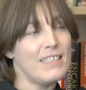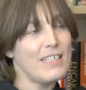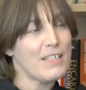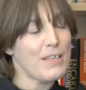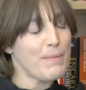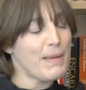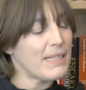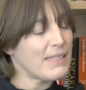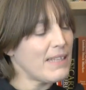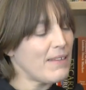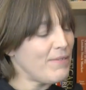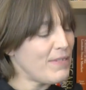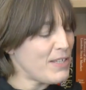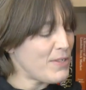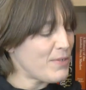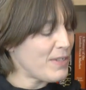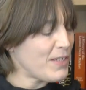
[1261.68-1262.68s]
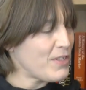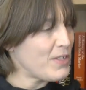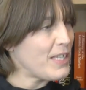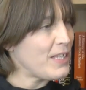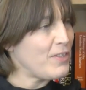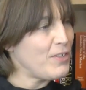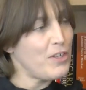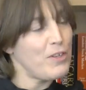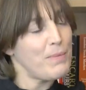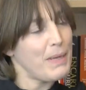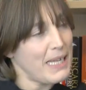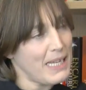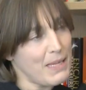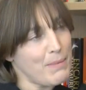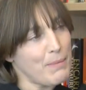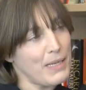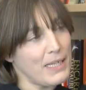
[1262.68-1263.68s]
Let's go back to that fee structure then. You don't make
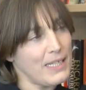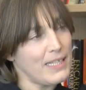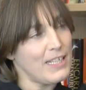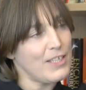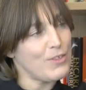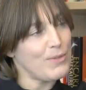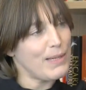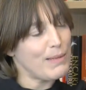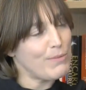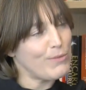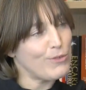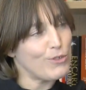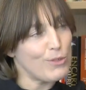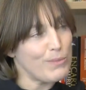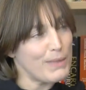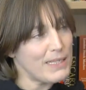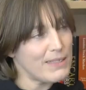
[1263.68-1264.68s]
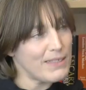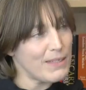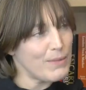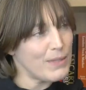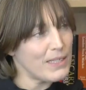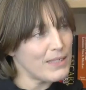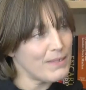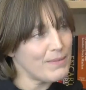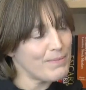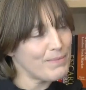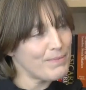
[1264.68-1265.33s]
any money unless you outperform. How does that work?